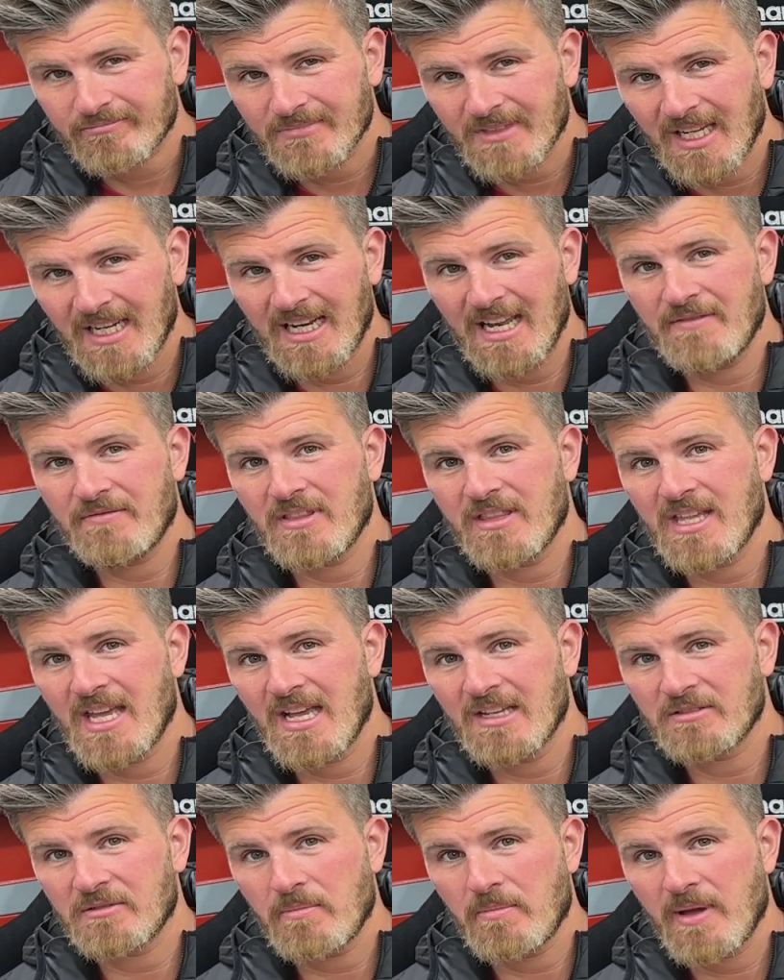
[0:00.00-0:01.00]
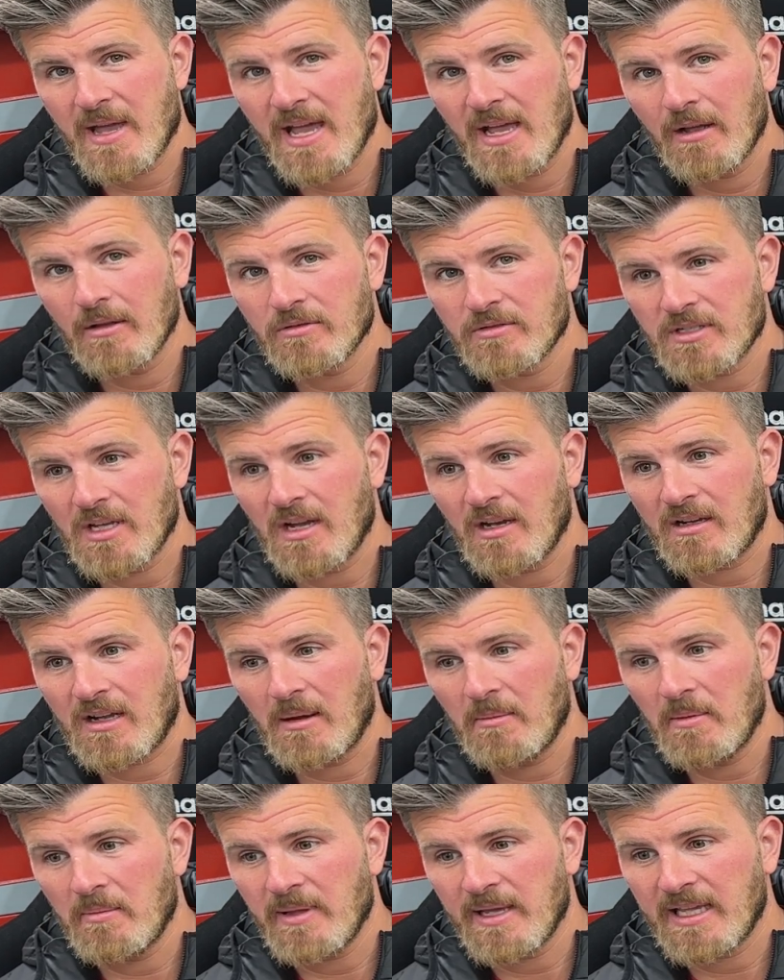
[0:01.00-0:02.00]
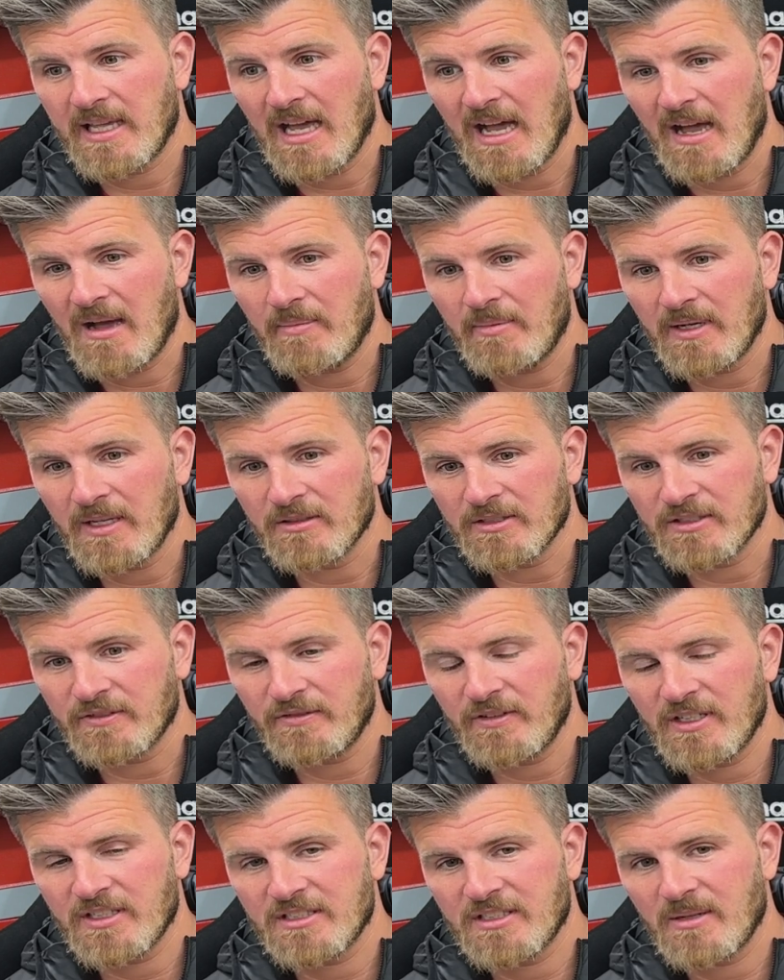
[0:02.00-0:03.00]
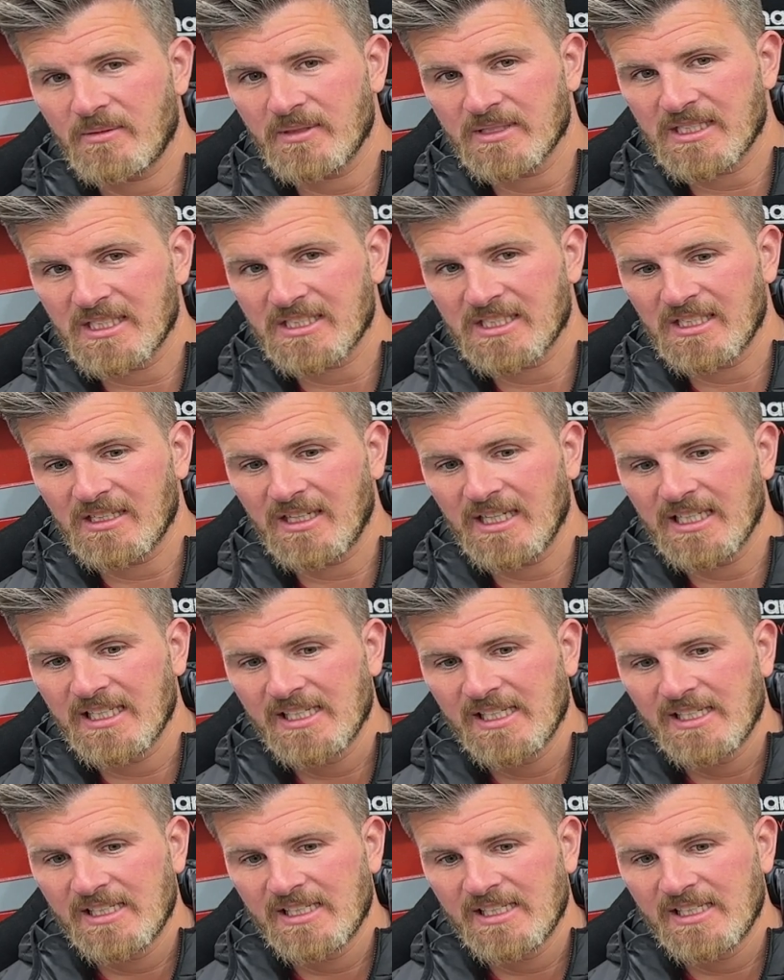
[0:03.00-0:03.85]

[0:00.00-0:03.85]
£11,000, I'll come and pick it up. And it was the first time I was actually like,